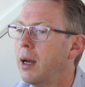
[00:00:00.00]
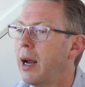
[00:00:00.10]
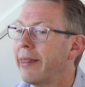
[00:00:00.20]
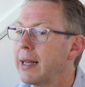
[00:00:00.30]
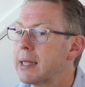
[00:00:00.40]

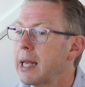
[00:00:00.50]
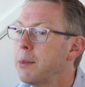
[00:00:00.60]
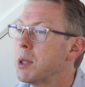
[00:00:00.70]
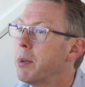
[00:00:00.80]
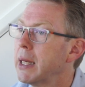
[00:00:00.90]
and they
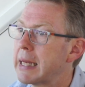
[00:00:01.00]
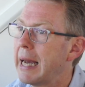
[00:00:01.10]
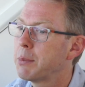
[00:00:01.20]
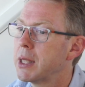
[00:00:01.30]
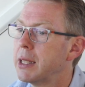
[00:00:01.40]
seem to be
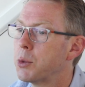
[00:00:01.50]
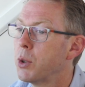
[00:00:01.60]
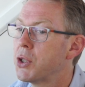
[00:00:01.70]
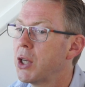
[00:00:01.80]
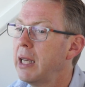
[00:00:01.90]
adapting to
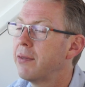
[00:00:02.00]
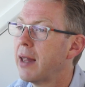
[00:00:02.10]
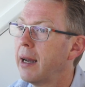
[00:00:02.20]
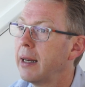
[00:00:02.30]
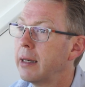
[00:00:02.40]
achieve
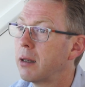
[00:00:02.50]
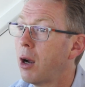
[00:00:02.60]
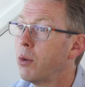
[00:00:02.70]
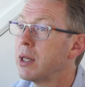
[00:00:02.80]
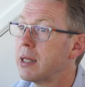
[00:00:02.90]
that in
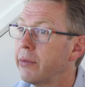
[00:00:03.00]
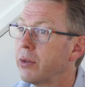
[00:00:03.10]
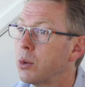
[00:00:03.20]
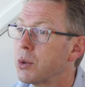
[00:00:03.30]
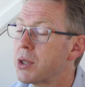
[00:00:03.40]
current difficult